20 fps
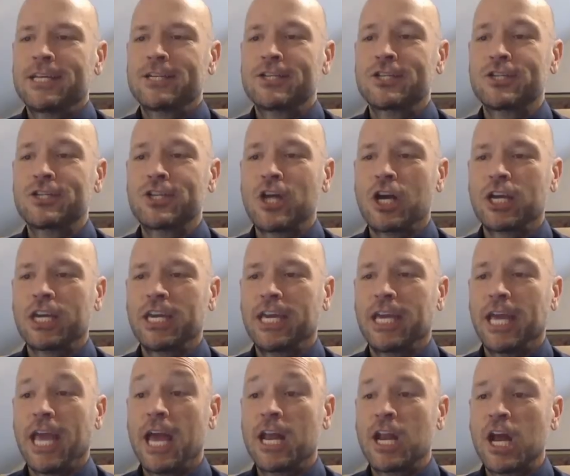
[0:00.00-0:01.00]

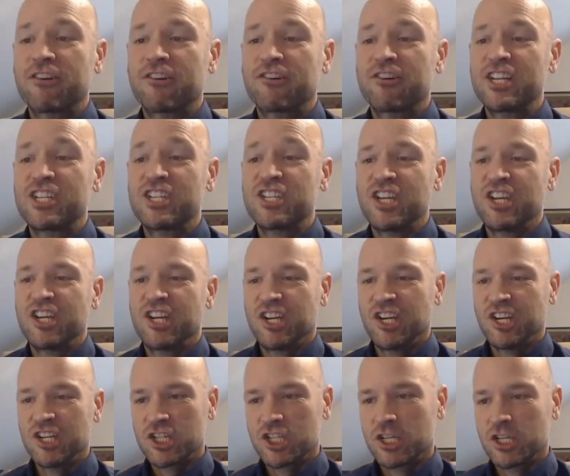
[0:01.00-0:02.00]
stalking and
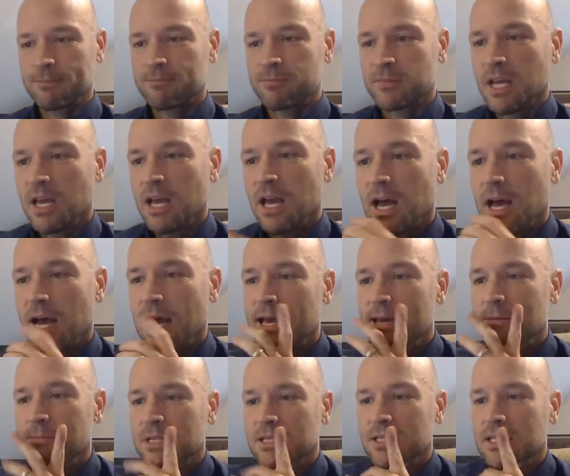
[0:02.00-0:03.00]
research, I
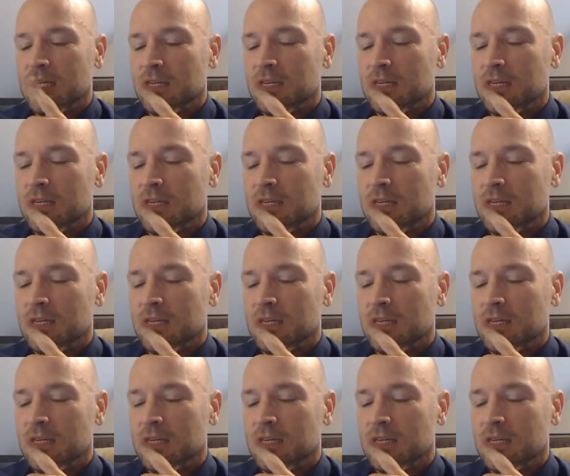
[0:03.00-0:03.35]
believe